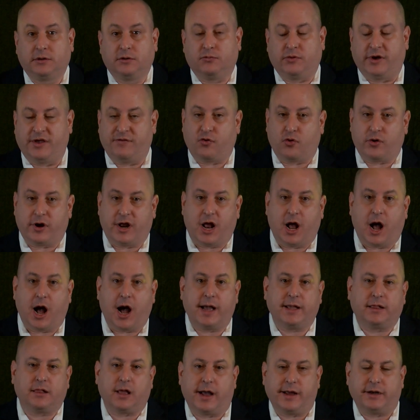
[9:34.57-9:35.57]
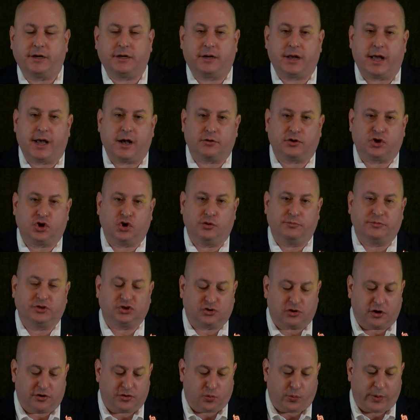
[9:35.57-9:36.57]
We've already highlighted how
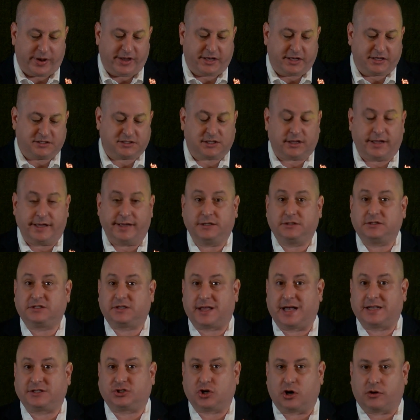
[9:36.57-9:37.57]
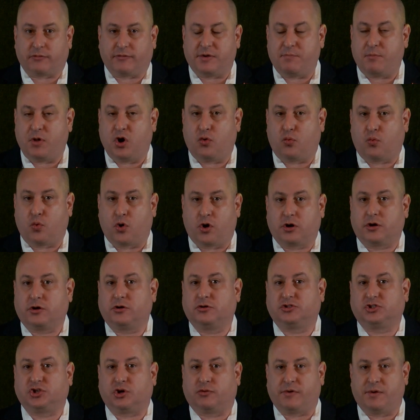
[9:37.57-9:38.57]
humans are the weakest links. That's our remote
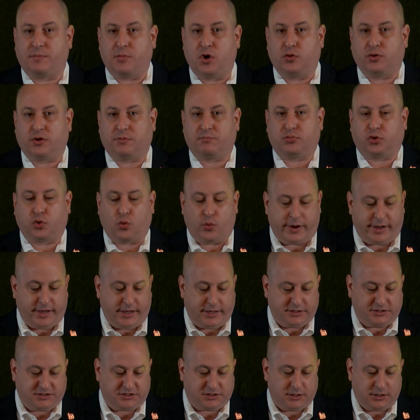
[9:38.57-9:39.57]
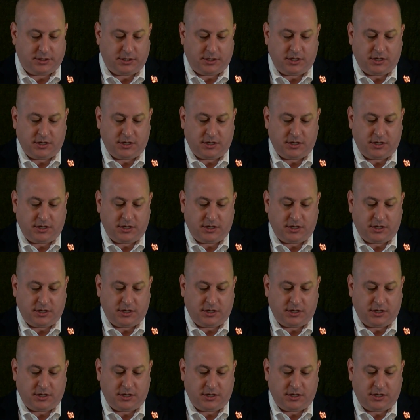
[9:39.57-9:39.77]
workers, our remote employees.